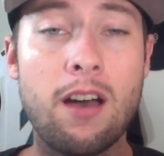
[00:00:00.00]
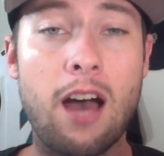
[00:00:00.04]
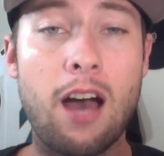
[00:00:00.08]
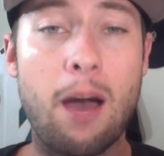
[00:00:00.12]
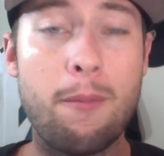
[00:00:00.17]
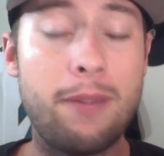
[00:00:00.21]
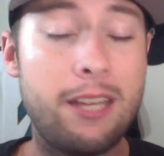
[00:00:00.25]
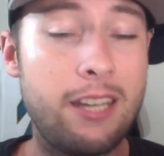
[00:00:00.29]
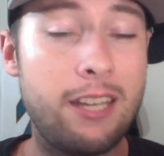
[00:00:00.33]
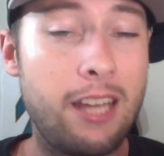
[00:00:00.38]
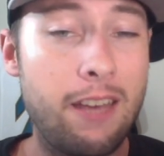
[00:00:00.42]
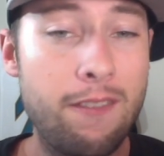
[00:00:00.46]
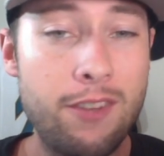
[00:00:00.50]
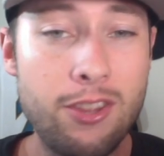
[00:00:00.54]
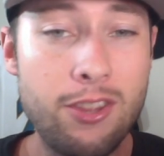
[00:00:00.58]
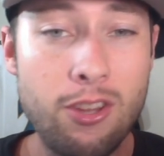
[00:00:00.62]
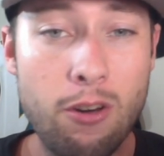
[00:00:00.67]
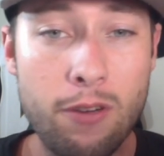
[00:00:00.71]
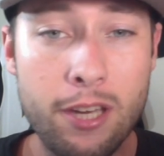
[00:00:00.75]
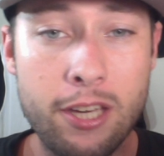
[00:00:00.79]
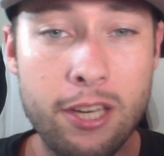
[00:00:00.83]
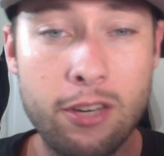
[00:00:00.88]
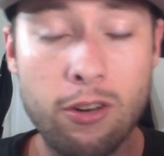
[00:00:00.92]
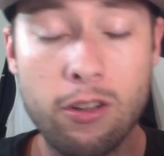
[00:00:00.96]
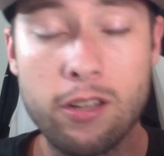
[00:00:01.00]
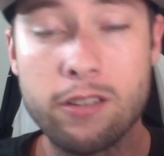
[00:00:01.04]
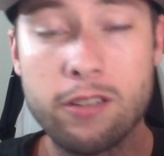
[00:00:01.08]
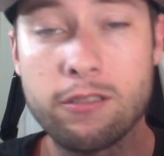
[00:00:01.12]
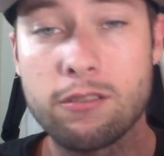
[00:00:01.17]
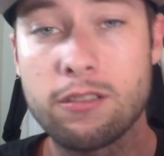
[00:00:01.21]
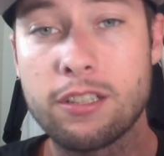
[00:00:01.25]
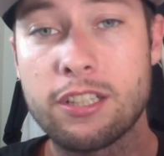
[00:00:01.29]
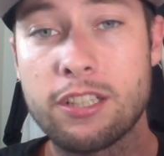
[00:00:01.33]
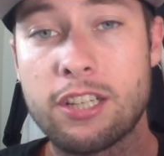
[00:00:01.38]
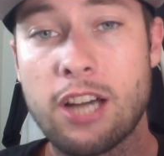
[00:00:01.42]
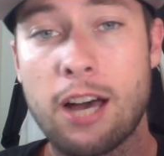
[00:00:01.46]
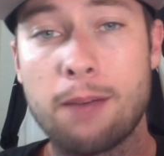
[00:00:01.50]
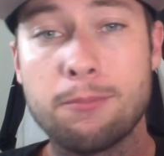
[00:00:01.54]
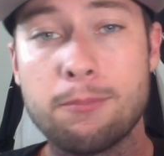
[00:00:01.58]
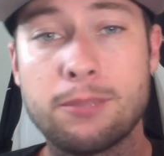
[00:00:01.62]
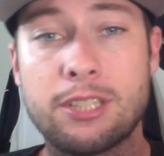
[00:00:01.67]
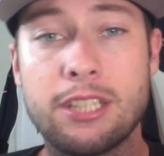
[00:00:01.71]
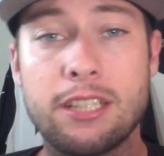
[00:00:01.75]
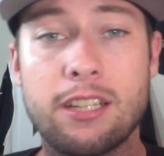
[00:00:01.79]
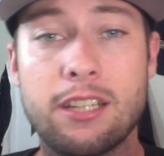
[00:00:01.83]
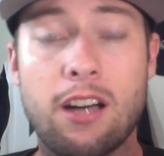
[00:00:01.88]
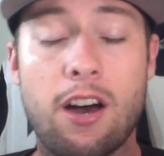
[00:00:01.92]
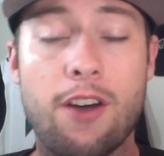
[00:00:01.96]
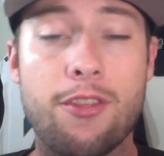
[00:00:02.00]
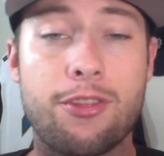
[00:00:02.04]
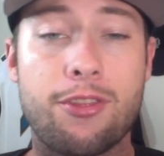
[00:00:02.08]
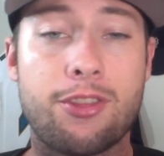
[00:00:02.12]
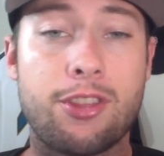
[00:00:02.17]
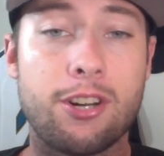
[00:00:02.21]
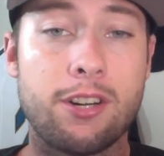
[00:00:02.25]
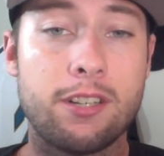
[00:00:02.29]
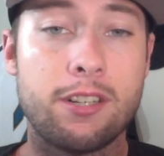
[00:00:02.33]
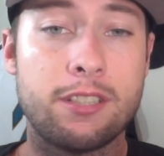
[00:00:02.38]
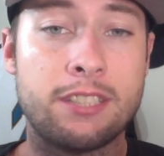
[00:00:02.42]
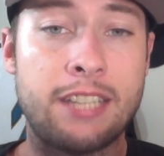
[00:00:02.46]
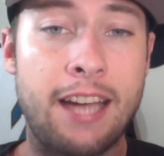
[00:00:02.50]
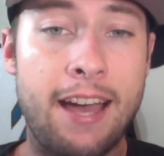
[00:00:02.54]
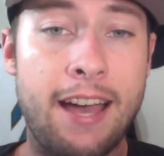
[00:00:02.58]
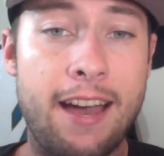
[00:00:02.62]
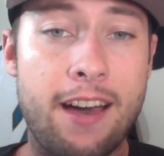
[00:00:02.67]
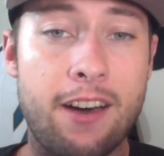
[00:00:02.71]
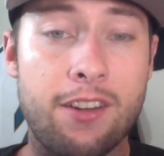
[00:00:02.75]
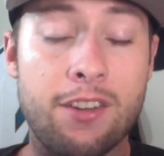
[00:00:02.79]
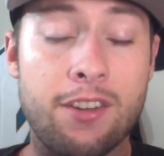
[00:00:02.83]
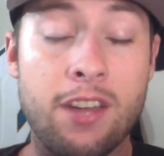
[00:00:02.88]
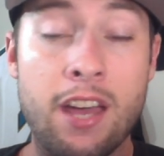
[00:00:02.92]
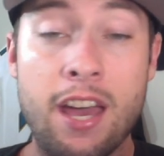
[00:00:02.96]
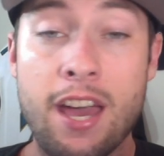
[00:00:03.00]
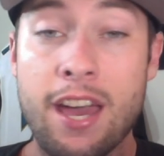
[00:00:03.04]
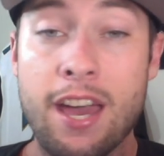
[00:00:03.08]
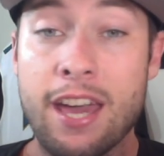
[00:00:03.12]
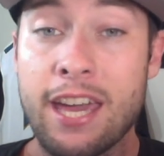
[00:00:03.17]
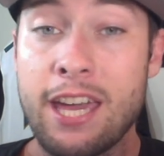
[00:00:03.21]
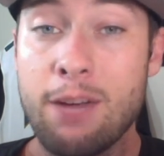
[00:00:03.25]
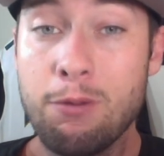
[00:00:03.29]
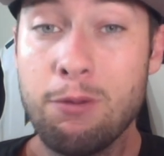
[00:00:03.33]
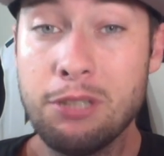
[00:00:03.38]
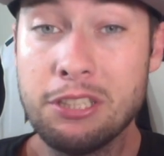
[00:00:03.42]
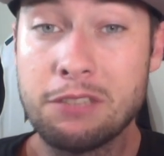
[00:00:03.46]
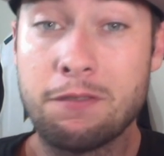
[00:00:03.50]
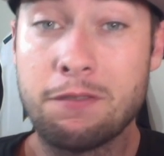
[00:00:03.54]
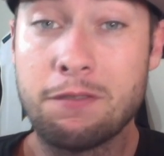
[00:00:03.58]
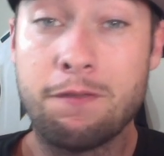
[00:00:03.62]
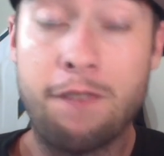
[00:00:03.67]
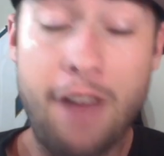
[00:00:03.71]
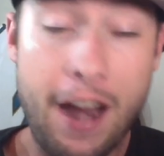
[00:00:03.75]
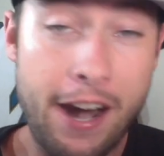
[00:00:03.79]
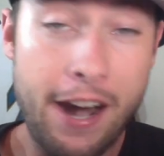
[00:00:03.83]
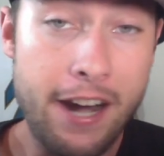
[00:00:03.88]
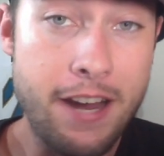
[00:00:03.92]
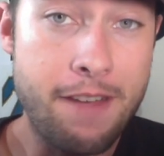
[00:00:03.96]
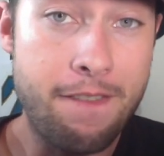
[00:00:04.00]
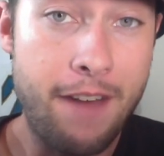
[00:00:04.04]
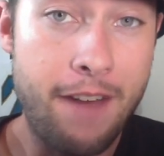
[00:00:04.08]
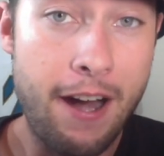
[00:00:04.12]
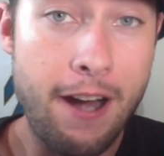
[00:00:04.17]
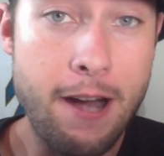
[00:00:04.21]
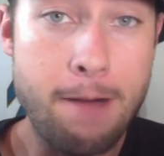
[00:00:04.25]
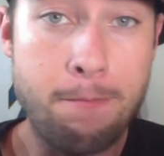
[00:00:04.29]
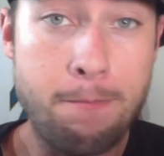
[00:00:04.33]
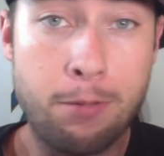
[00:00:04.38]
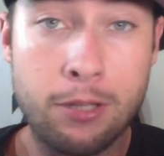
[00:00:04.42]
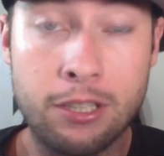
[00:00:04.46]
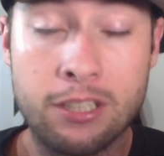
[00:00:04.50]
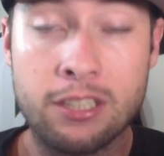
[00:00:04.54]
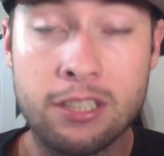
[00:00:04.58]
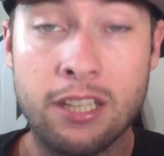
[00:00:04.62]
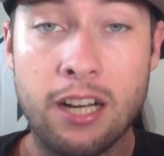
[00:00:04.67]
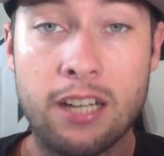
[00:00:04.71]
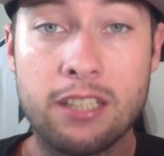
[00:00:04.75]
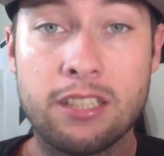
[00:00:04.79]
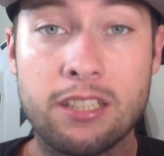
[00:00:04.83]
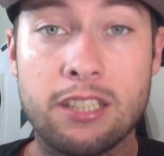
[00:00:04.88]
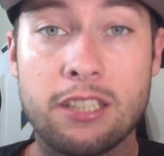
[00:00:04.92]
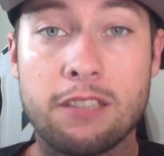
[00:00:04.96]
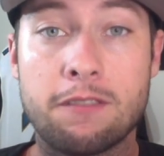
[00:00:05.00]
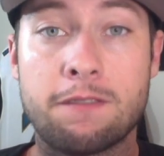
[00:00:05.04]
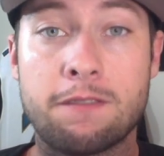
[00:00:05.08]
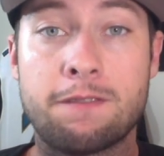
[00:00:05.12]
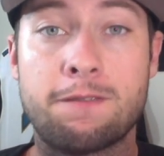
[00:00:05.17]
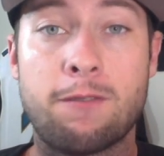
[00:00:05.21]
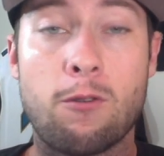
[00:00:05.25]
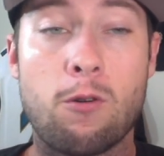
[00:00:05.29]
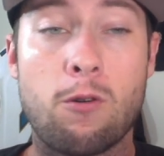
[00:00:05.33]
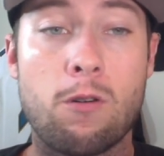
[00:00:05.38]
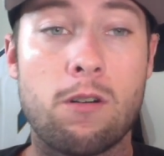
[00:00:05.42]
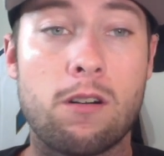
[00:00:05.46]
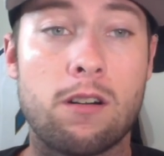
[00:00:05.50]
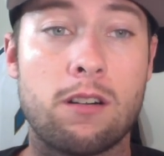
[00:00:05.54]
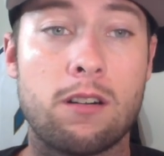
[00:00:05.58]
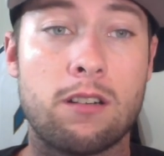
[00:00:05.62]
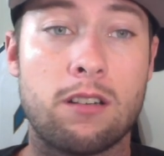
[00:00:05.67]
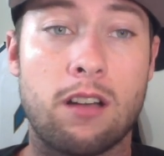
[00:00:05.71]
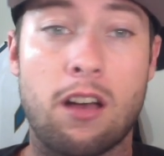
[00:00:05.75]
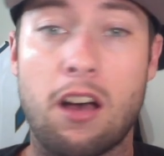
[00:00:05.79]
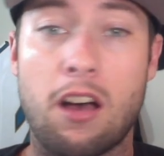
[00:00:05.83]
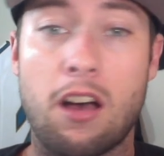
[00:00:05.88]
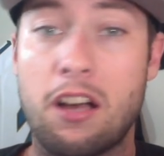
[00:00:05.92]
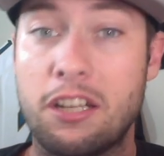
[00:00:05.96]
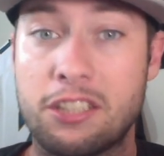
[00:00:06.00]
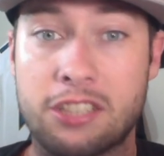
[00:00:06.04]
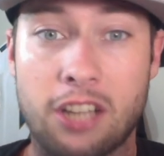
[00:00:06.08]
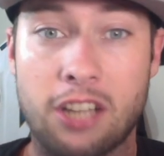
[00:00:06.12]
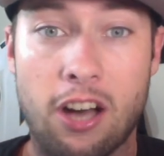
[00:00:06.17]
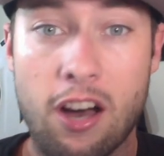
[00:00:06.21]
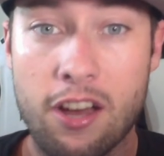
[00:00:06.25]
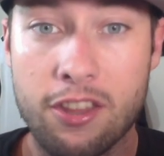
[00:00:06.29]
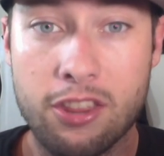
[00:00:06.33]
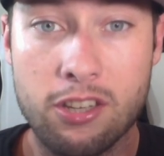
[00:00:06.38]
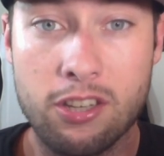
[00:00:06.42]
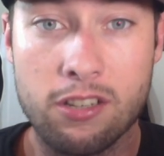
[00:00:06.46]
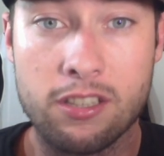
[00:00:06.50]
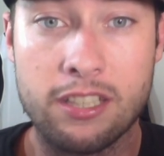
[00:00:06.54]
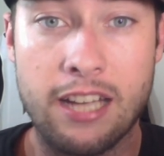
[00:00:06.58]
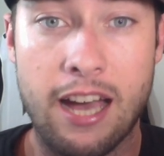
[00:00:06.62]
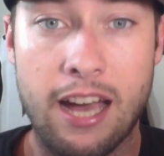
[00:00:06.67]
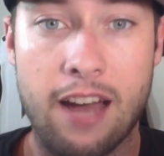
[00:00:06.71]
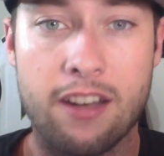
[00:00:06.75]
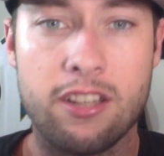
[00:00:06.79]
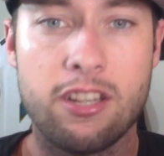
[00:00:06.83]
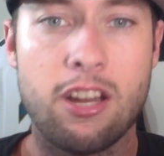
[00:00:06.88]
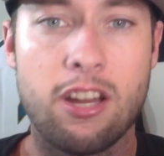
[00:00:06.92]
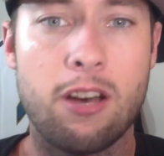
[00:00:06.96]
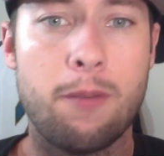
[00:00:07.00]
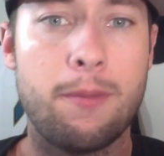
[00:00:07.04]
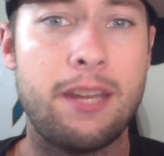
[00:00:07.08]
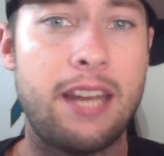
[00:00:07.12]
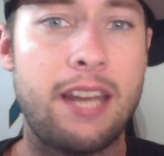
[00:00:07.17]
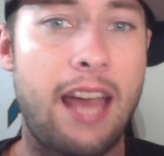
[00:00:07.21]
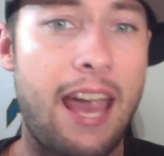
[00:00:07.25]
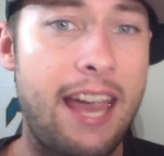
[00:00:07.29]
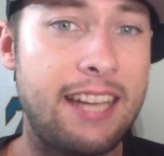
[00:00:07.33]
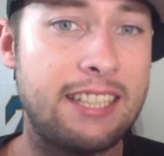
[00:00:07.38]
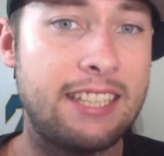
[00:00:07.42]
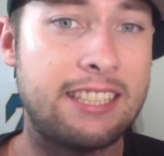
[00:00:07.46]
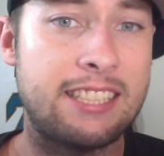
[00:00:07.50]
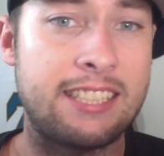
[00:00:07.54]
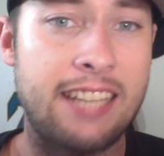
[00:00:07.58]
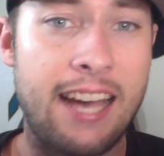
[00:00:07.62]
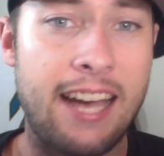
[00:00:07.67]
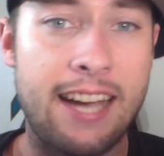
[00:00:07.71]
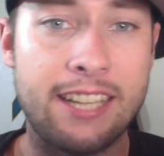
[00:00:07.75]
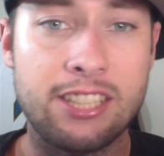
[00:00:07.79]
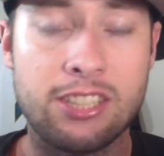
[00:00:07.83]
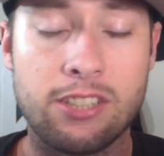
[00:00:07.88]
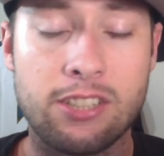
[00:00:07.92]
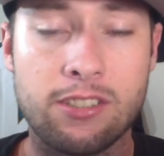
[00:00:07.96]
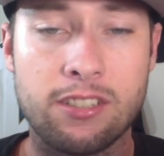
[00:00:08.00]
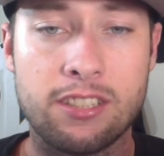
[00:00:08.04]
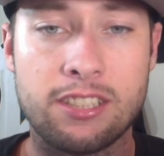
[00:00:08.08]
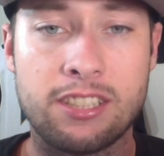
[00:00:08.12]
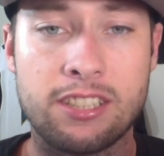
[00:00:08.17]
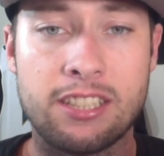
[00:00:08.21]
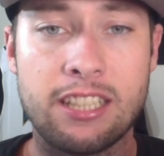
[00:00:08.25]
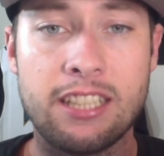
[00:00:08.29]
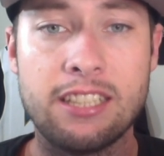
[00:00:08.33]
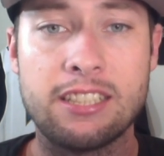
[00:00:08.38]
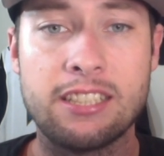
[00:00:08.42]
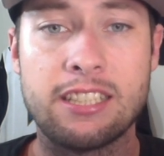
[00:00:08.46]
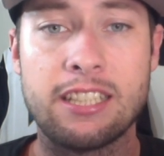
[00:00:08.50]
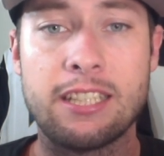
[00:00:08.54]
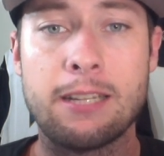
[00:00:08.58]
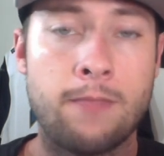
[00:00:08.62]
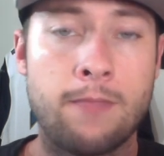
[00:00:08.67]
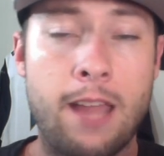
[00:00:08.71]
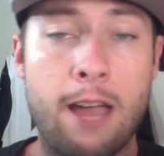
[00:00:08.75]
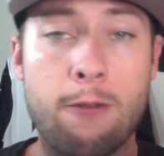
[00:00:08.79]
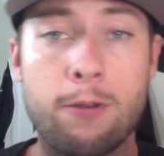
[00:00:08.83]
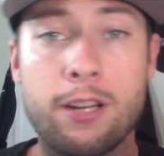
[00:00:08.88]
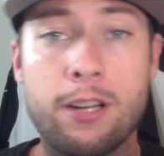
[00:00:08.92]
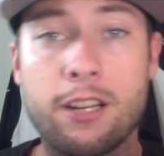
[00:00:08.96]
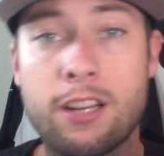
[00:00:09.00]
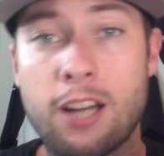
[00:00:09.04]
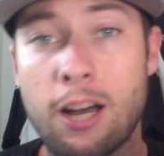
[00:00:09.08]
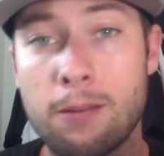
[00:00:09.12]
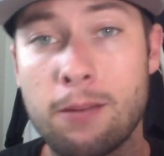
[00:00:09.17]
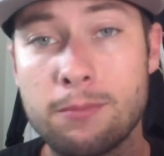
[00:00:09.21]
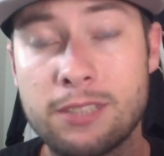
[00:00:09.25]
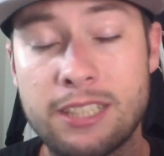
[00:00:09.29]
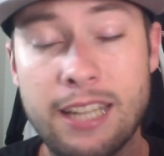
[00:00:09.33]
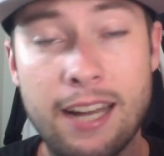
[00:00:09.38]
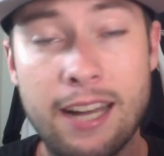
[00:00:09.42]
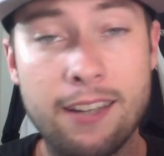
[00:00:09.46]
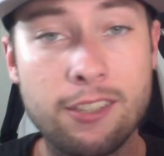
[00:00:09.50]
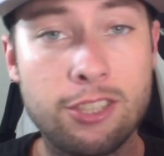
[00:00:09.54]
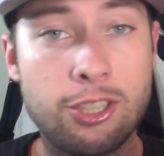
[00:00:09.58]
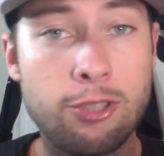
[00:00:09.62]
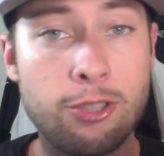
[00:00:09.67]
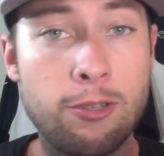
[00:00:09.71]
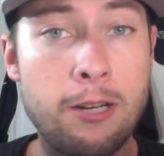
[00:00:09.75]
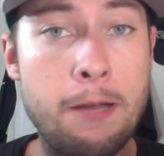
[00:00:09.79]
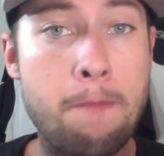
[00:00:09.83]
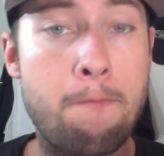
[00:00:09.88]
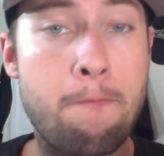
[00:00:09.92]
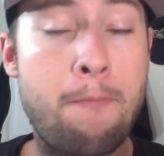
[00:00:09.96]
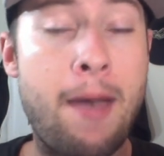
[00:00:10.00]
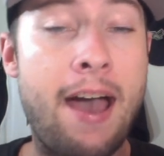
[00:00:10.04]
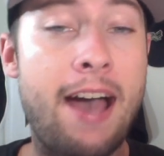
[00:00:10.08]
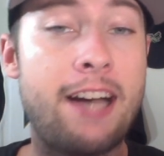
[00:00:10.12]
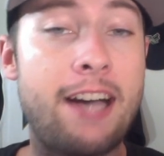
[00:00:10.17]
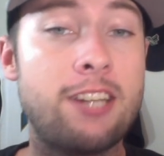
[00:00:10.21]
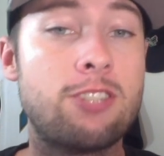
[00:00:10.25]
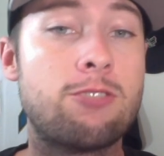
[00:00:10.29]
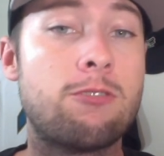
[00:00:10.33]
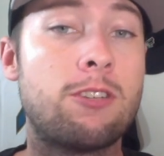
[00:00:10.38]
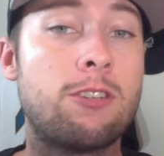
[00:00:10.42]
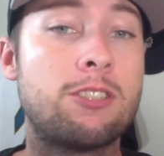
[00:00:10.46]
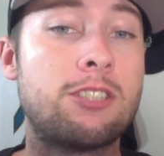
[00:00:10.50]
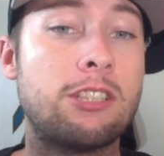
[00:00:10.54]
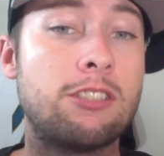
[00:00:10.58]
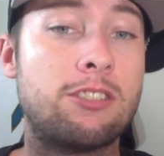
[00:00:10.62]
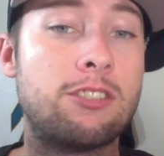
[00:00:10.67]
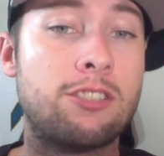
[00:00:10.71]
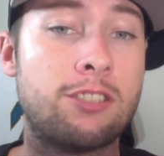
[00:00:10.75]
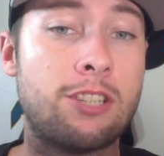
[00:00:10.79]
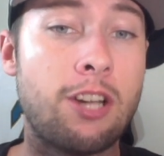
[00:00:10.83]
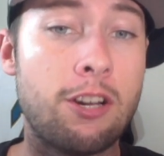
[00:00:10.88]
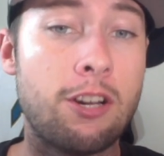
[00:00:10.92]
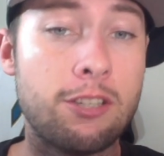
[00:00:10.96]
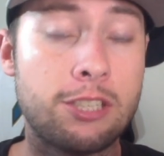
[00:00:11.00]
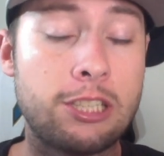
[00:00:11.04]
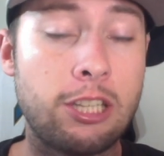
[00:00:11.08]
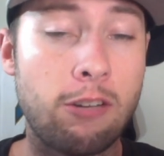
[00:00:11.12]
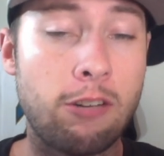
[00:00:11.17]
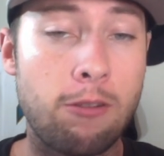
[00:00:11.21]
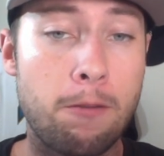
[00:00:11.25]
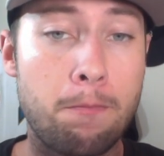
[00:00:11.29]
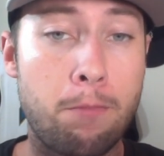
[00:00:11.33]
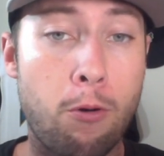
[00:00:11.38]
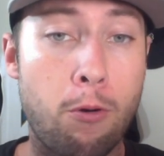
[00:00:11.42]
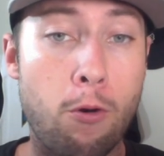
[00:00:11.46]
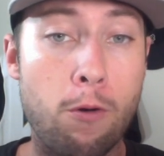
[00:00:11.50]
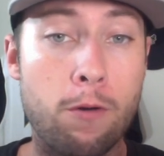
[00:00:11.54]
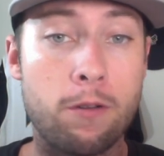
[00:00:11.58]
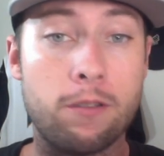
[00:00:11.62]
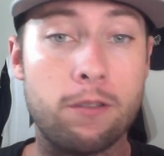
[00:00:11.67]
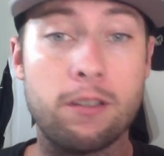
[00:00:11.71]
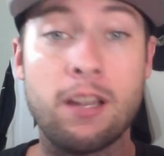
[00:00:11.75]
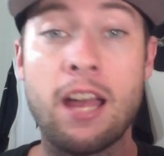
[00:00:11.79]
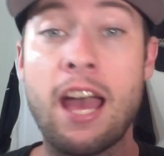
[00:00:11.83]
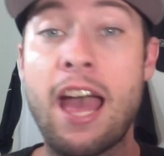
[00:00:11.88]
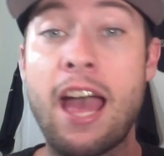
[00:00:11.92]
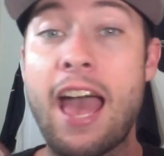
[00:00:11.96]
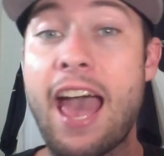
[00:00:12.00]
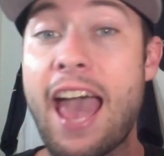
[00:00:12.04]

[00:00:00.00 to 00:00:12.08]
I mean, even though he only really comes in on third down, he was very, very productive for us on third down. You know what I mean? 8 sacks during the season. And when it comes down to it, pass rush is so, so important.